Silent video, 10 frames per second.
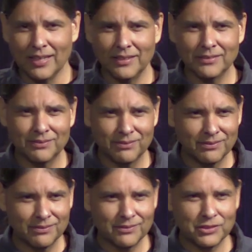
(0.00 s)
you,
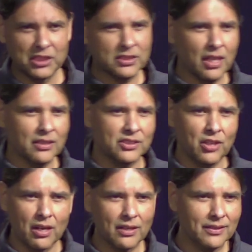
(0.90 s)
she saw the
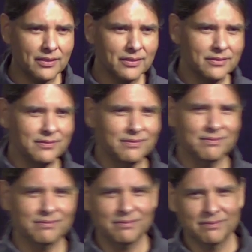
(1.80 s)
dark,
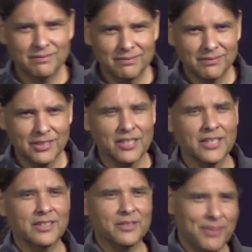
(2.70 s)
the
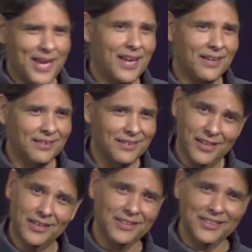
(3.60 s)
good, the bad, and the
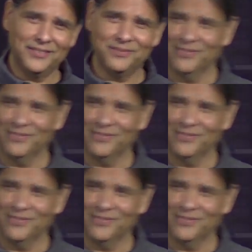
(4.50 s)
ugly.